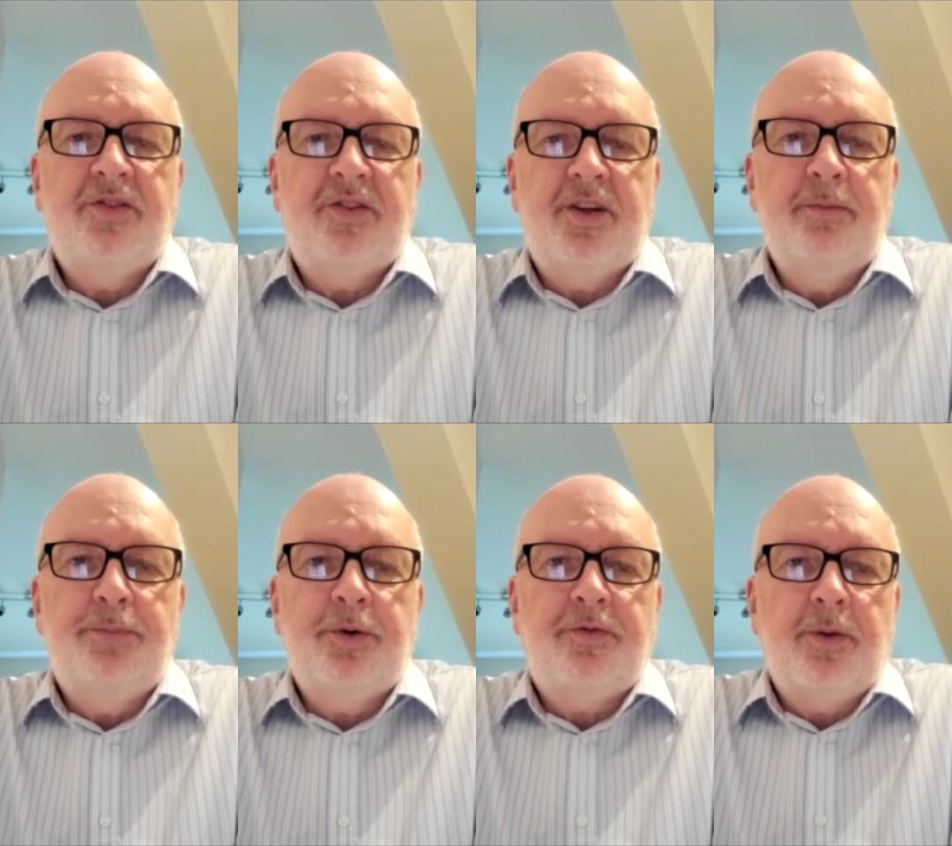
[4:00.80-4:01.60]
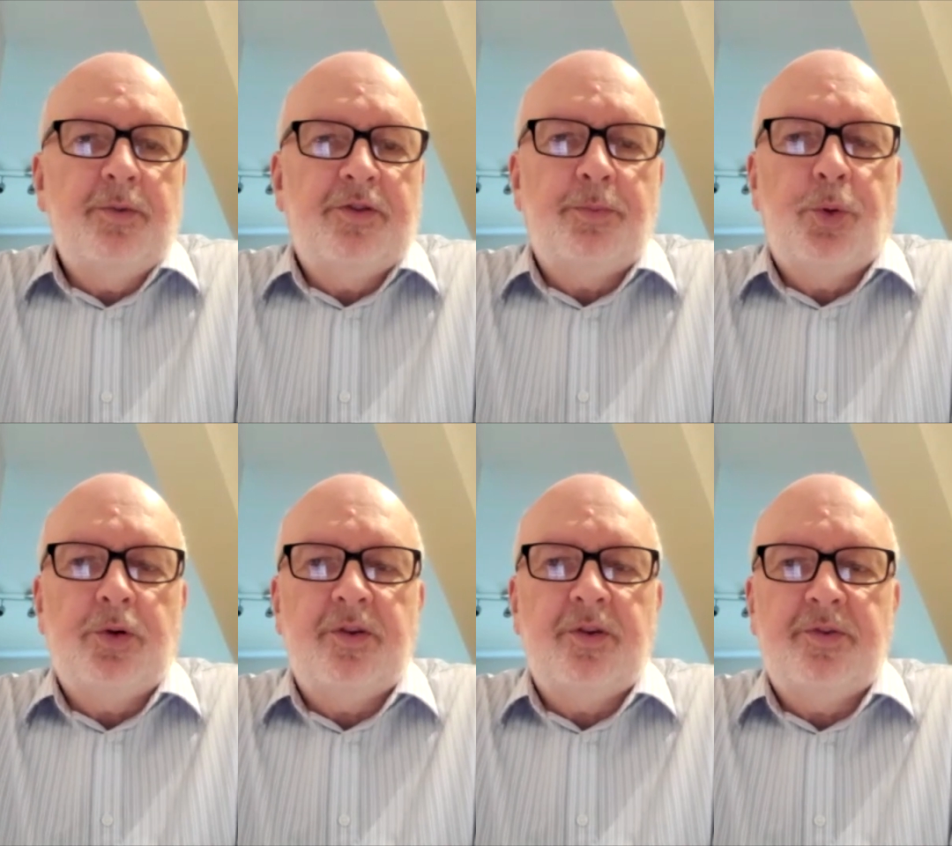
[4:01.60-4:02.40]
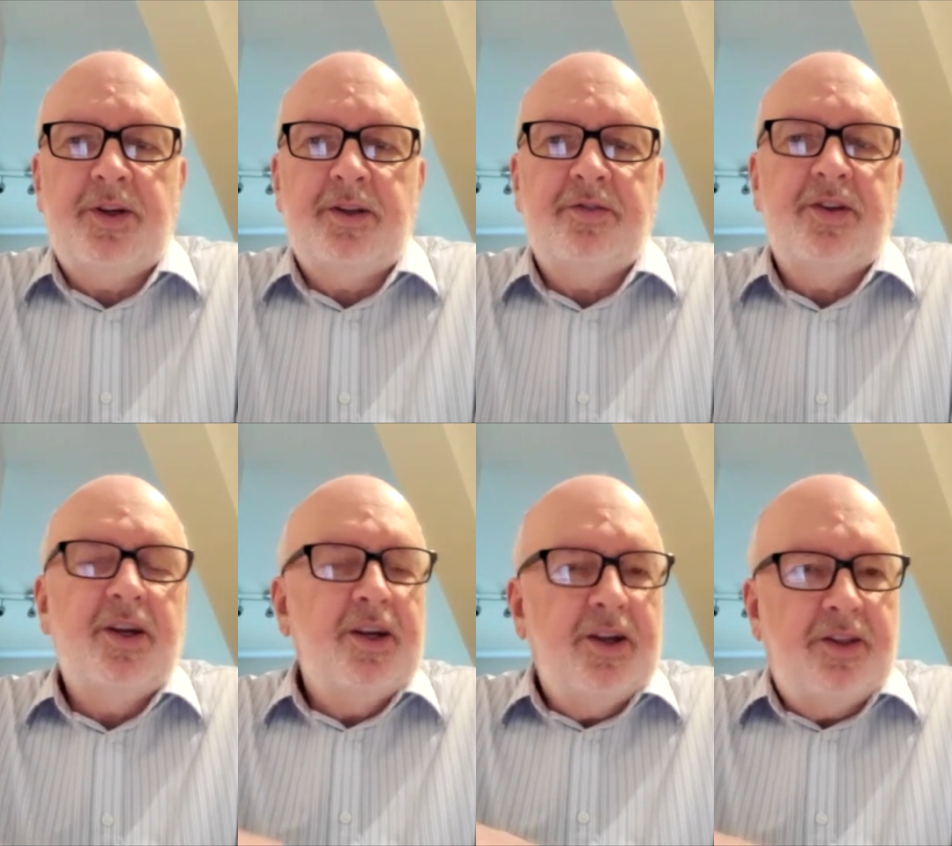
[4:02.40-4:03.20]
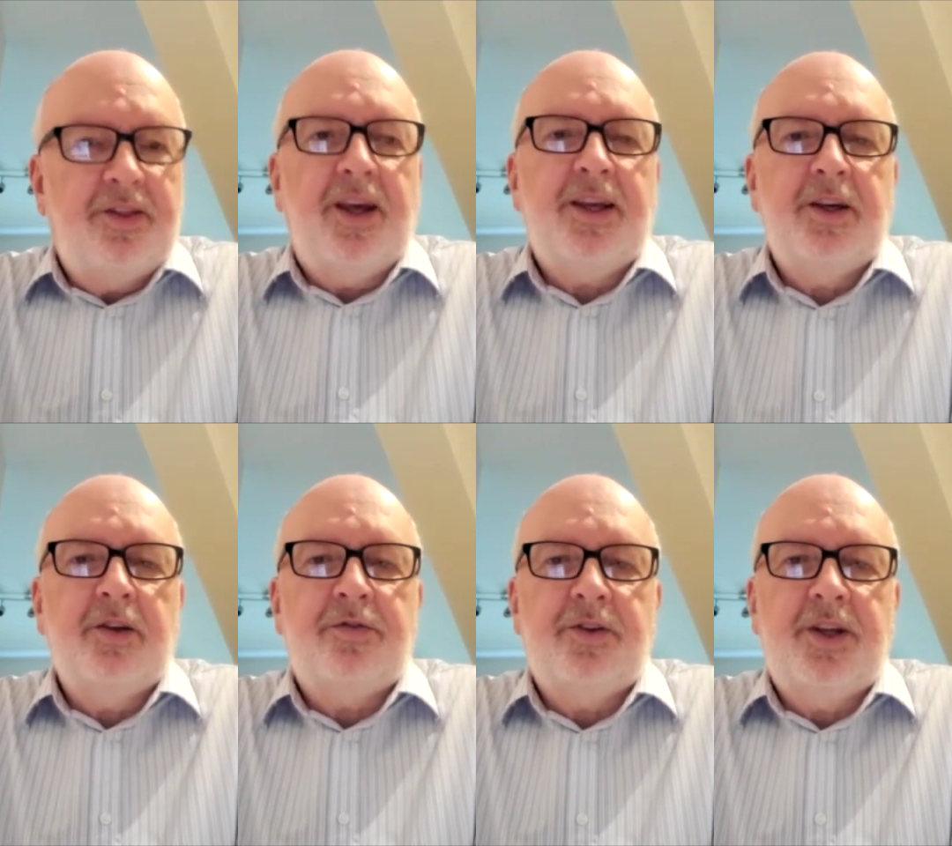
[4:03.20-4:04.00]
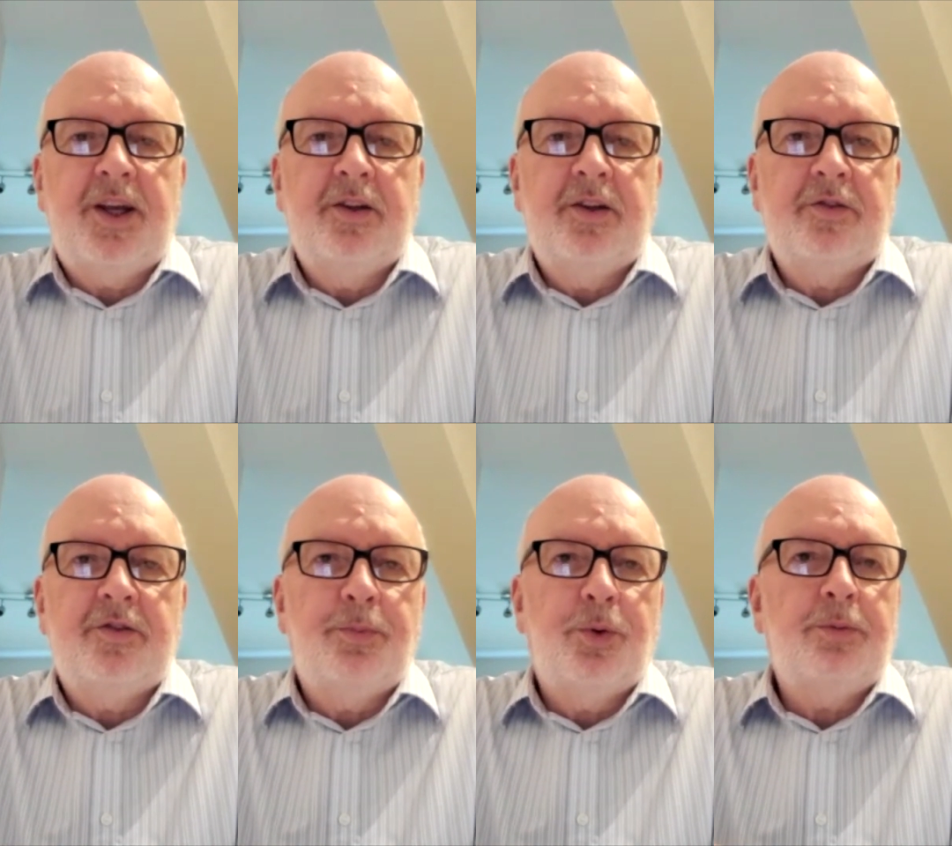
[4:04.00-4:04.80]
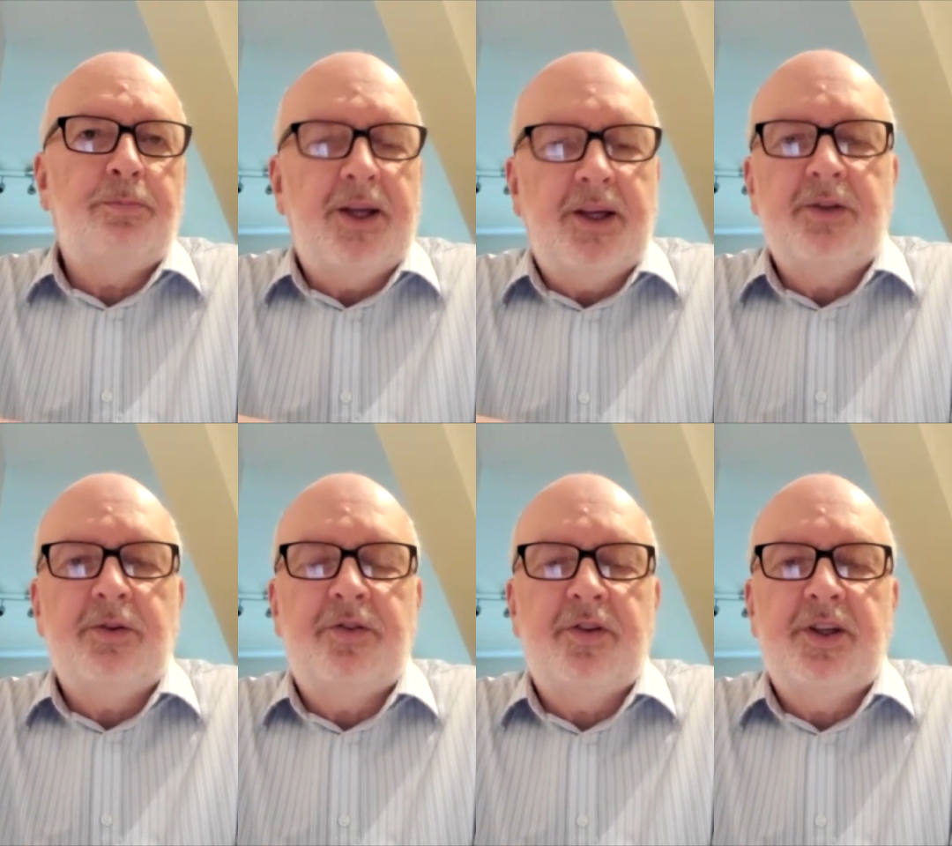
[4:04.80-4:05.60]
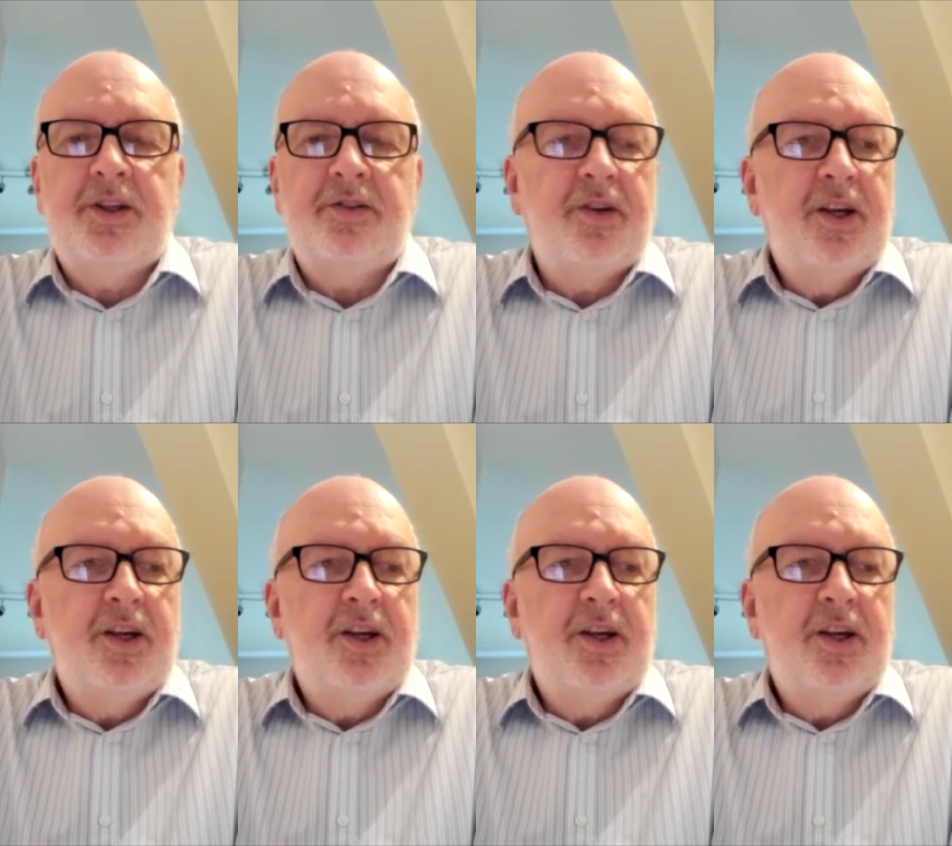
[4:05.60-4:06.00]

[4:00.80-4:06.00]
and input from the supporters themselves, thanking us for taking their support, being interested in us.